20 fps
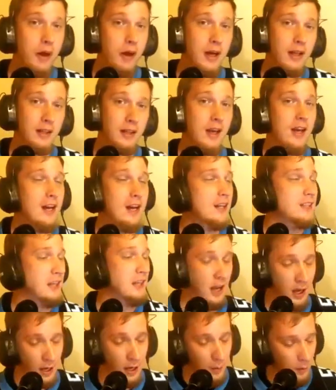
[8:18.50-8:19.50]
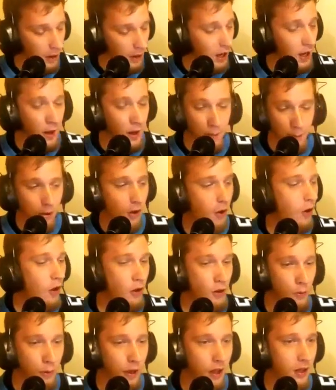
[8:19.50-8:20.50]
podcast. I have
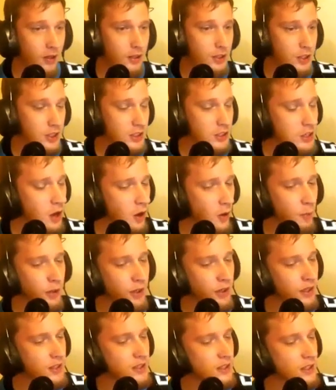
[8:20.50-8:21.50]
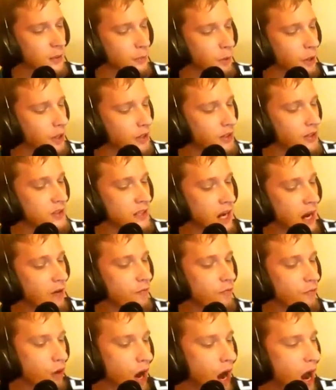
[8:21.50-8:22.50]
all apologies. No, because the Panthers
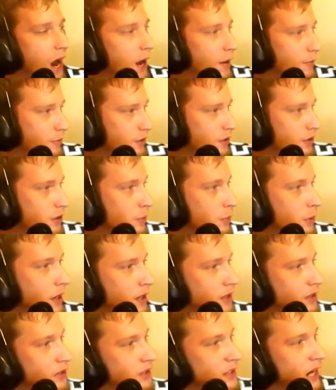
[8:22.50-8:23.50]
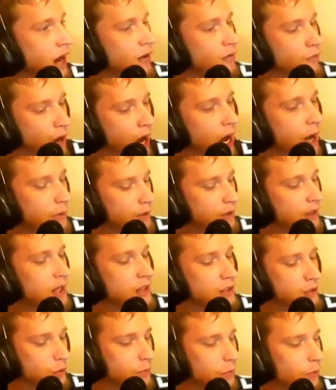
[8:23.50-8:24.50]
got robbed. Anyway. The Panthers got robbed in
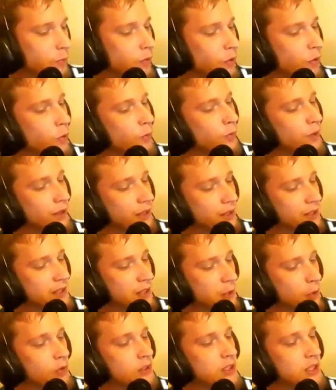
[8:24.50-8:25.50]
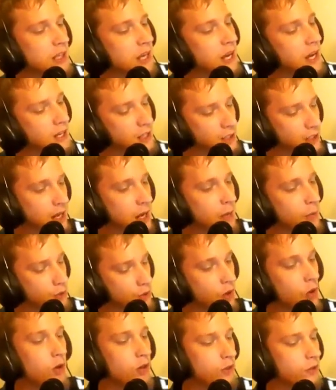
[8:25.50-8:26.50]
that Super Bowl because there was a catch that
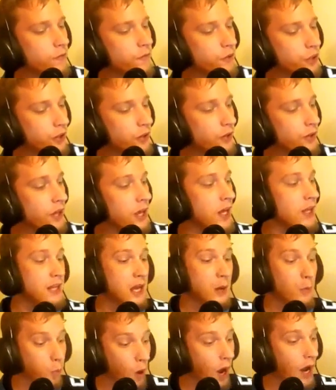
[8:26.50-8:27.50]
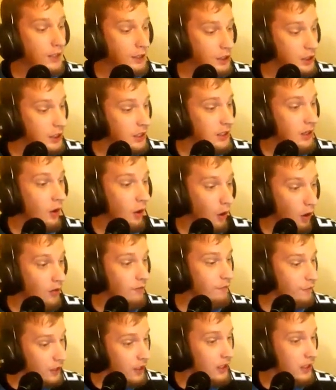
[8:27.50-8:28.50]
was on the field. They watched it
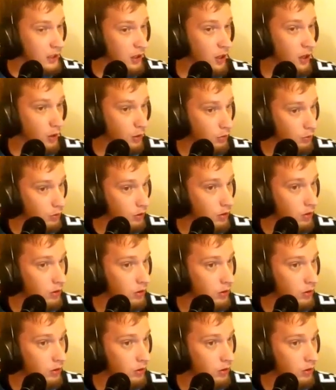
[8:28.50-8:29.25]
on video,